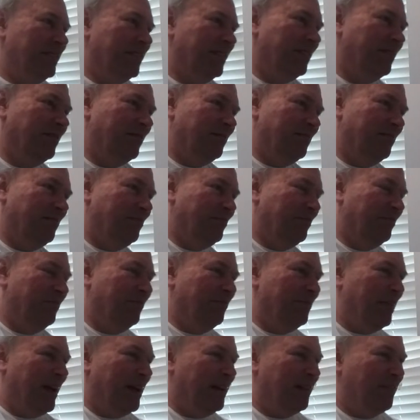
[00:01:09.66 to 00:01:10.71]
Little
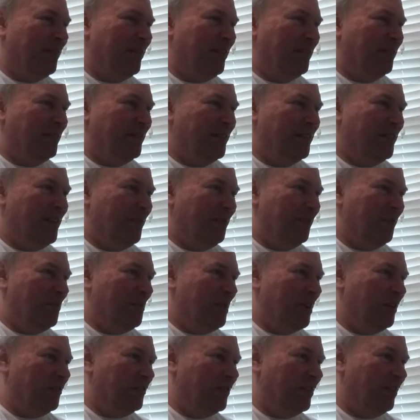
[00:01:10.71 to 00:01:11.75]
background
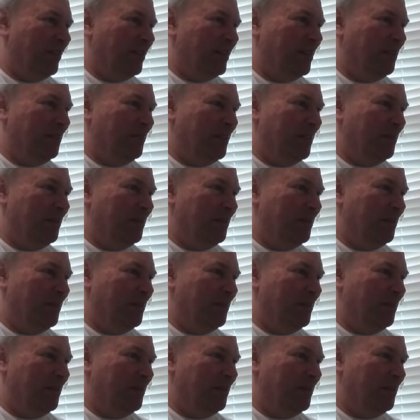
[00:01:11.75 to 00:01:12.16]
information on him.